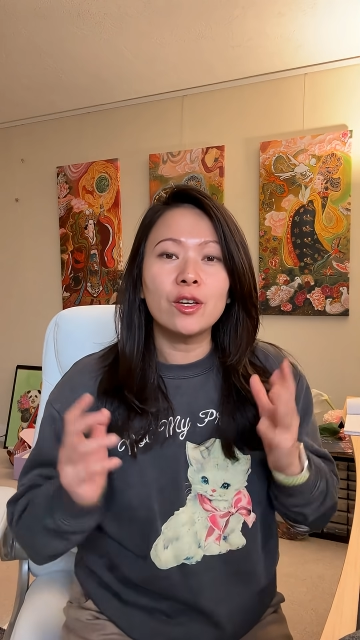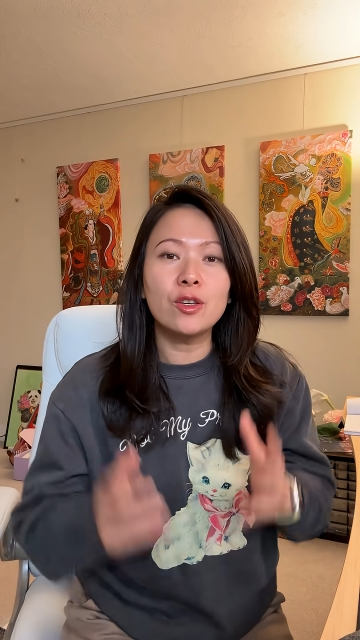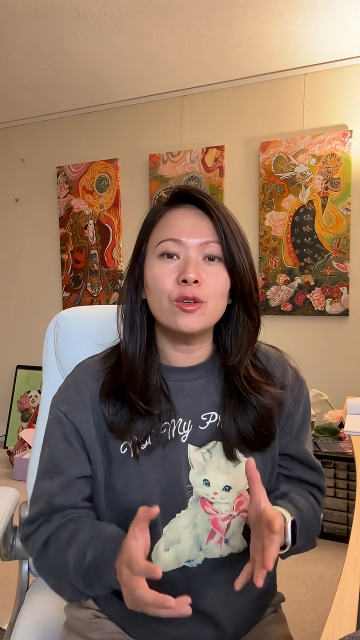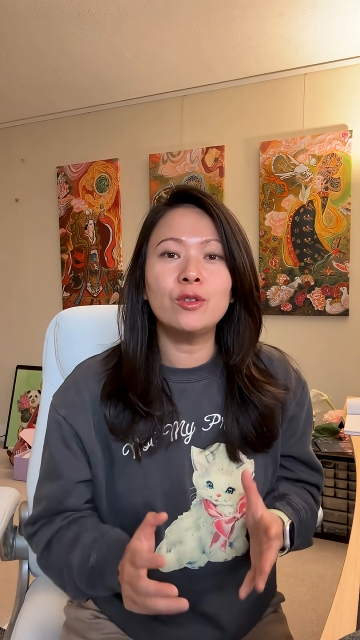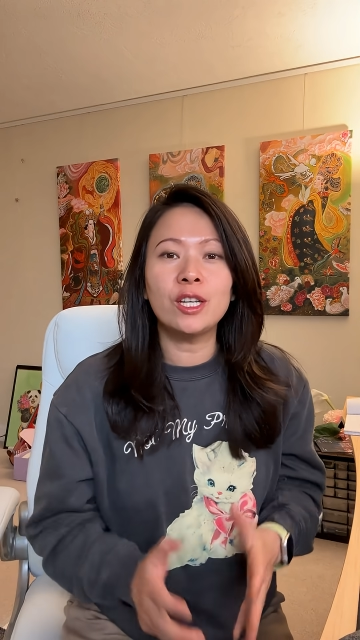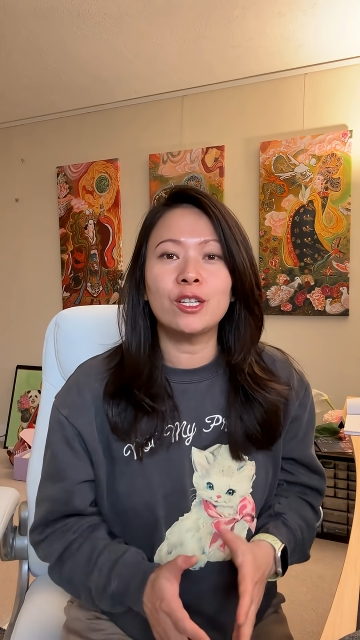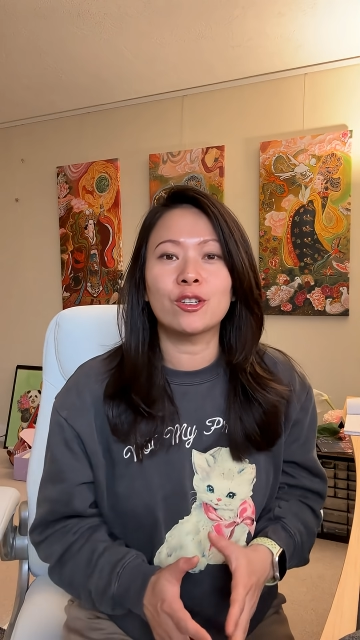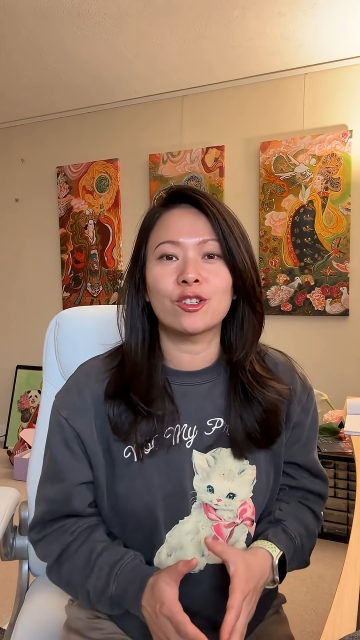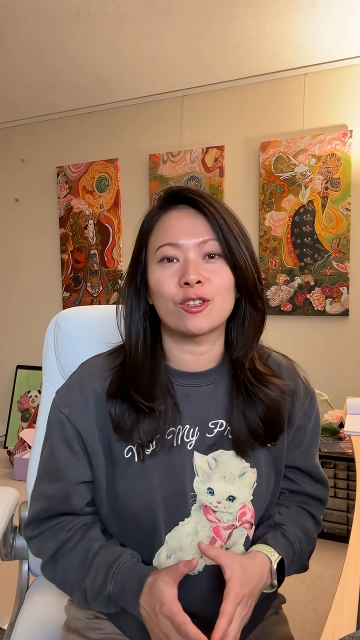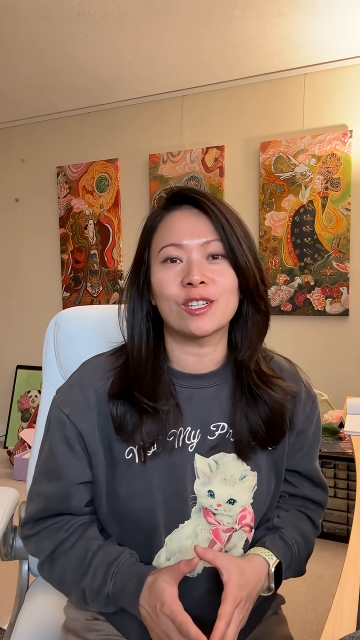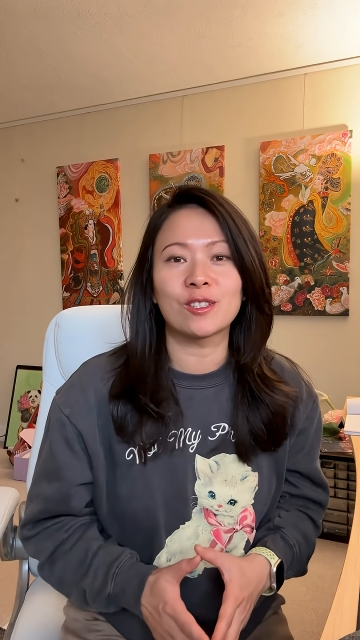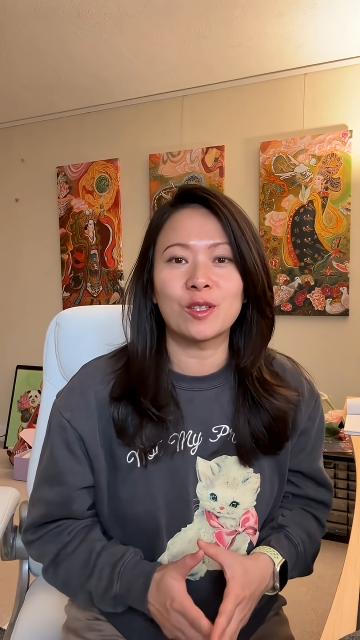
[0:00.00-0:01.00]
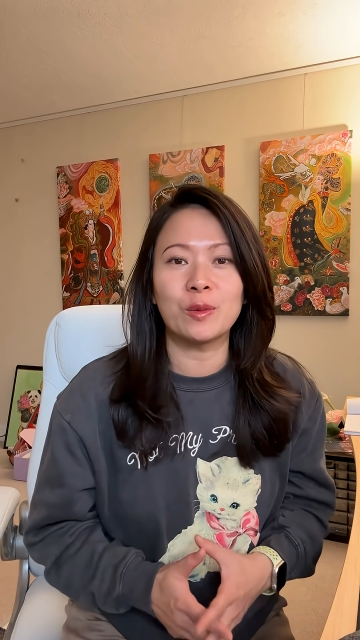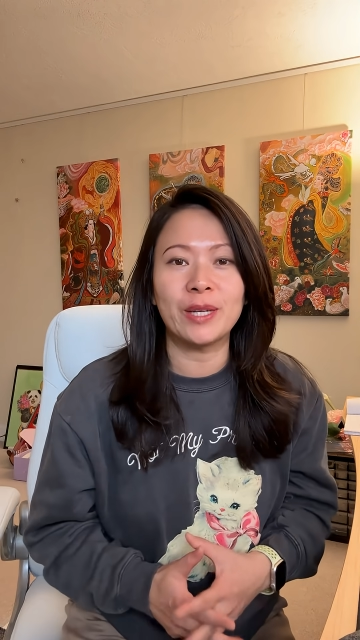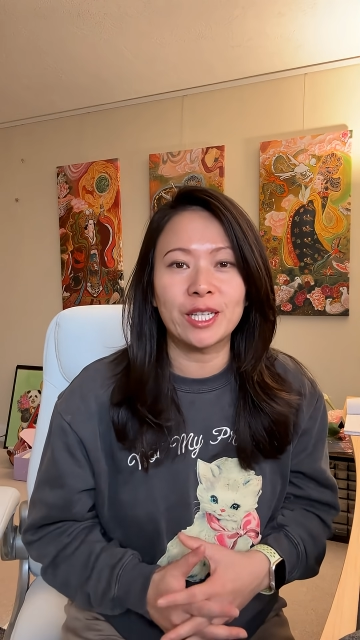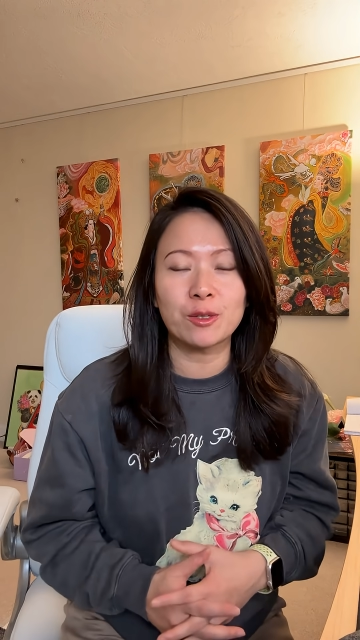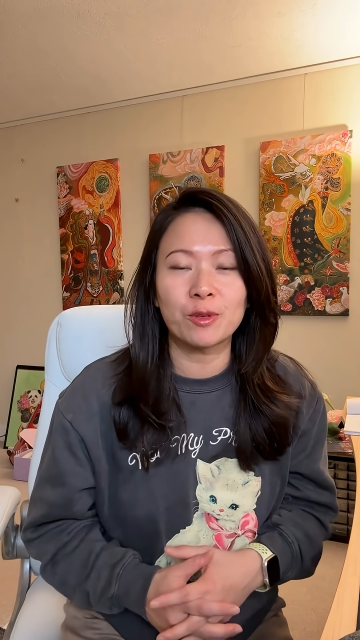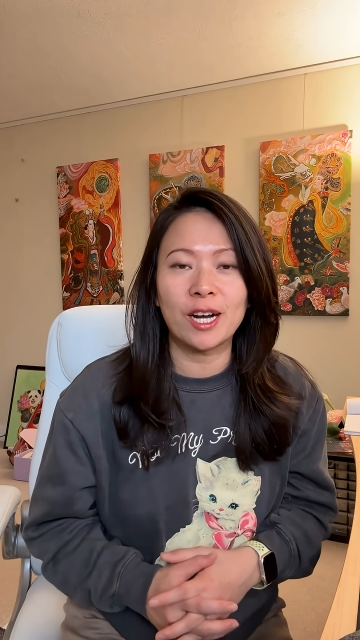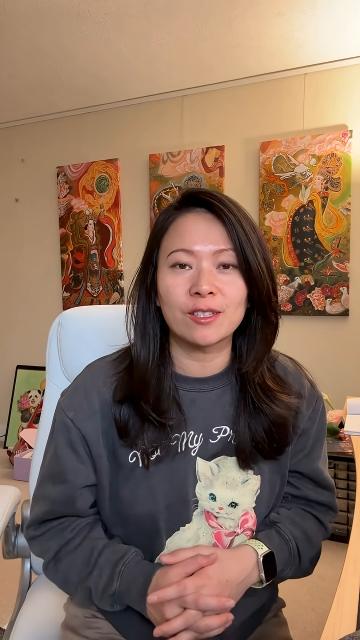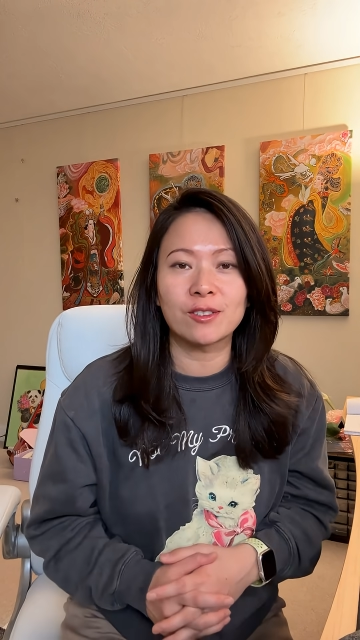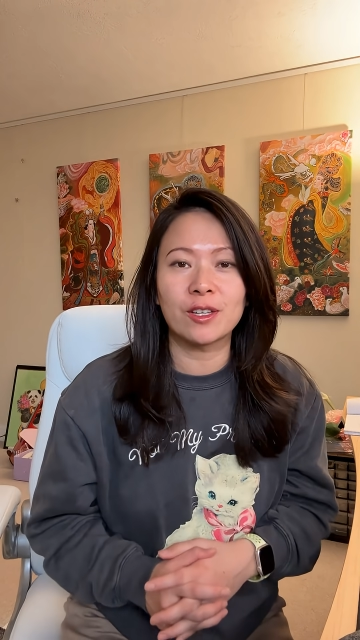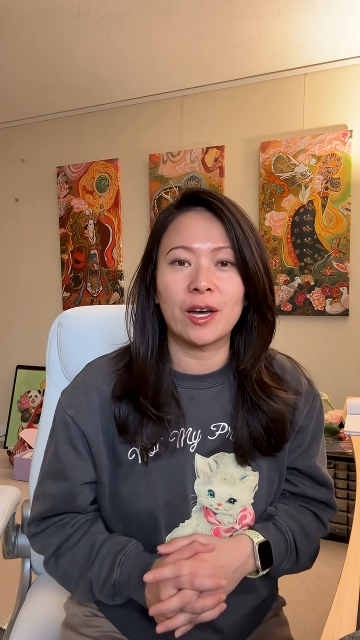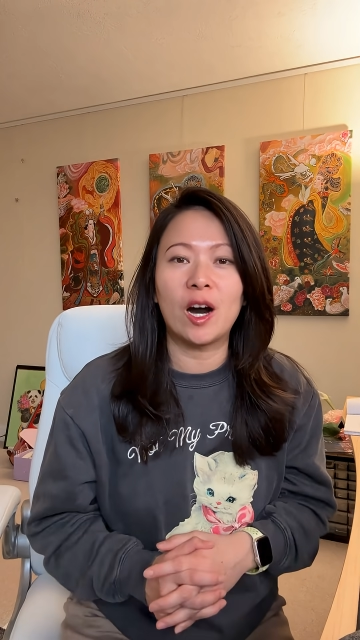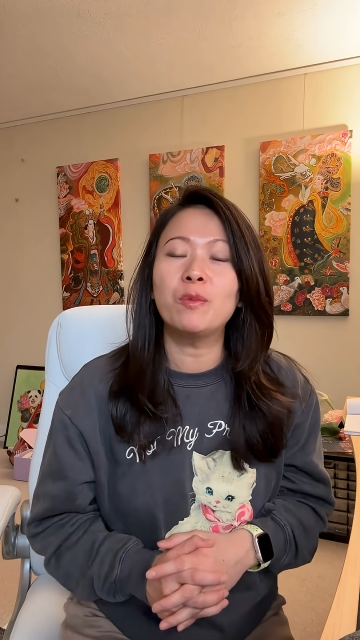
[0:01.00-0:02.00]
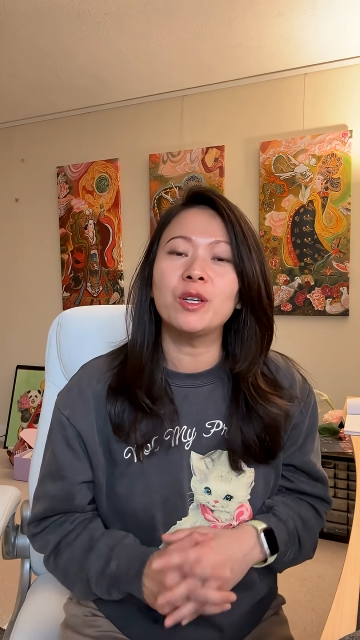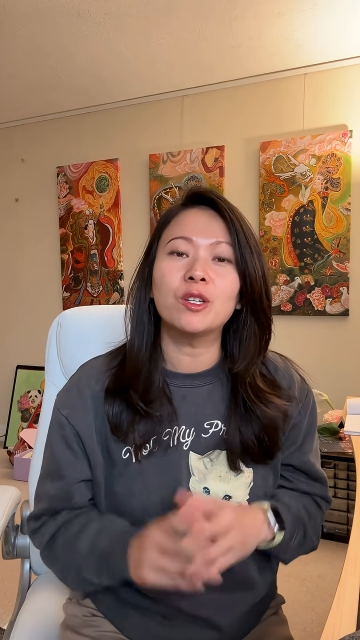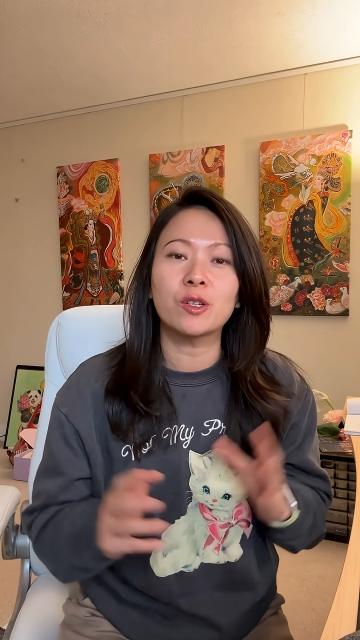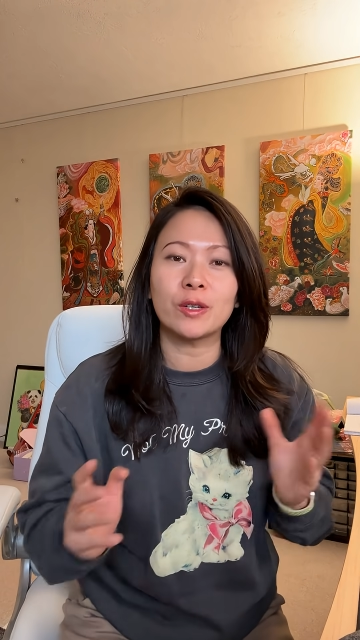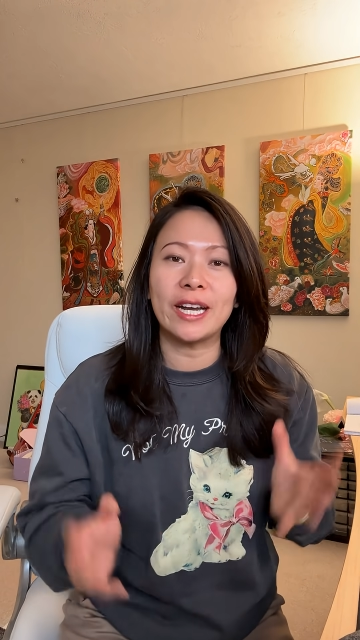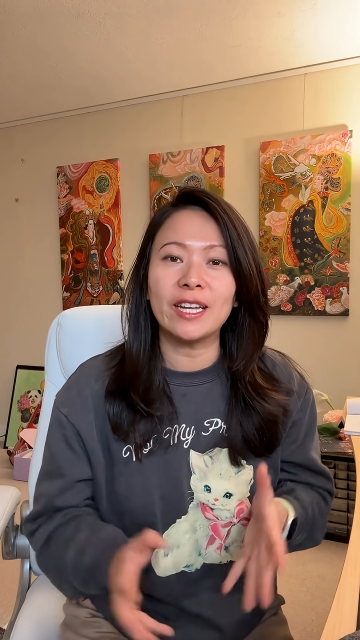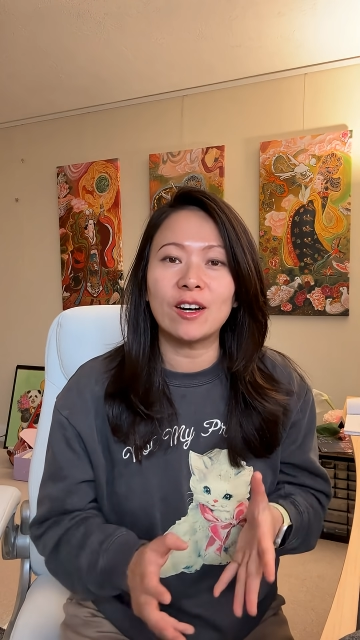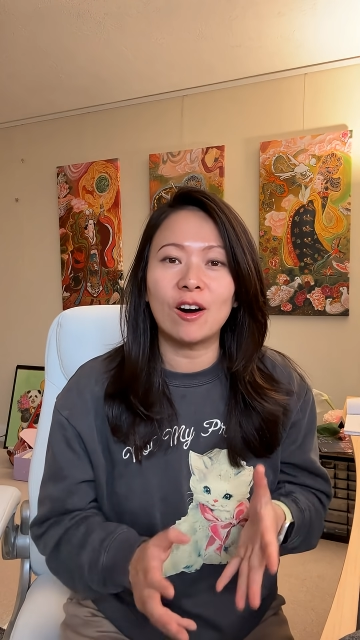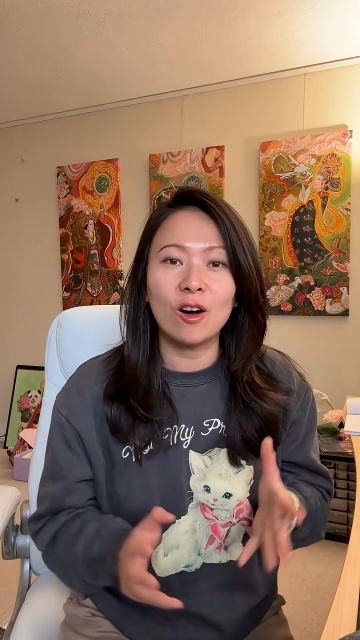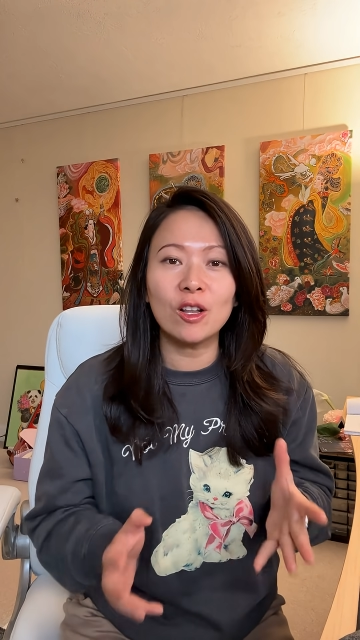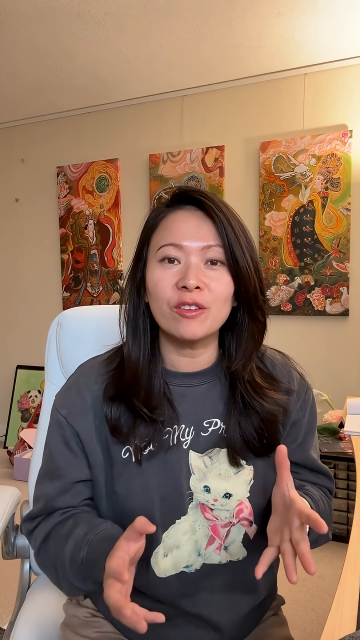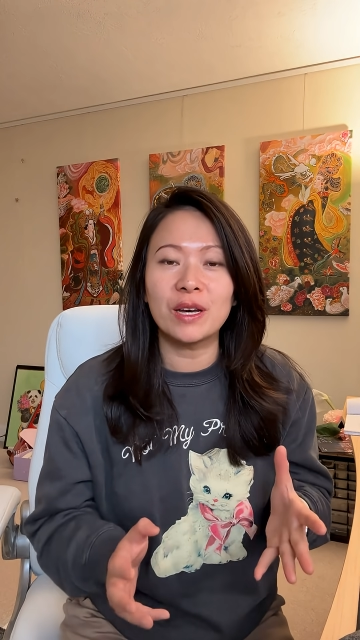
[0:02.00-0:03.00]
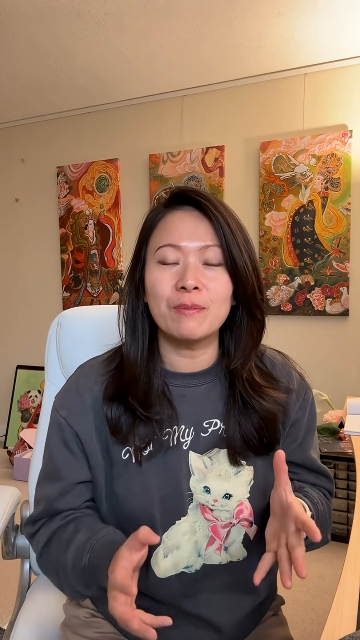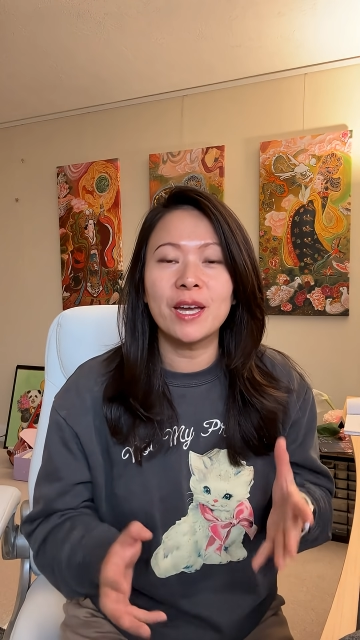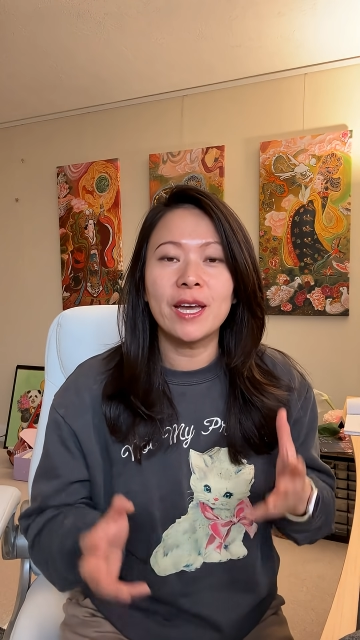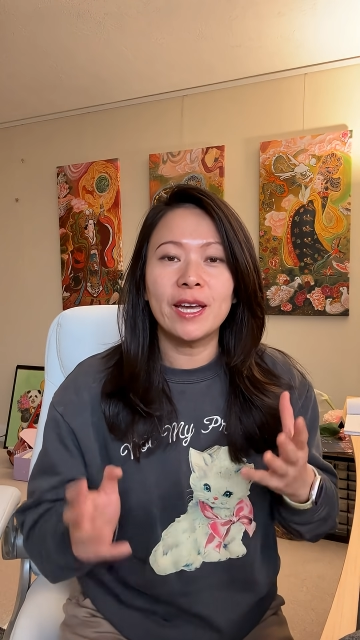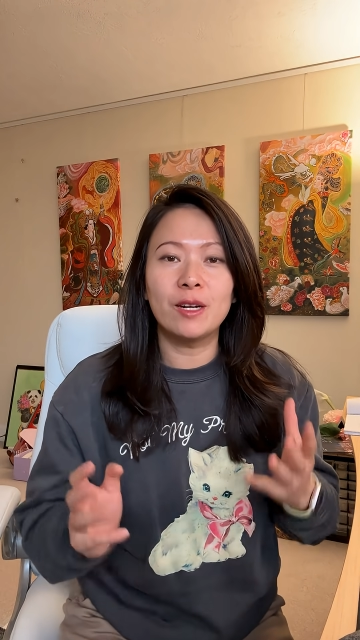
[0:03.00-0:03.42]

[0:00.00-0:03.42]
you need to trust Adobe Express to help you create all of them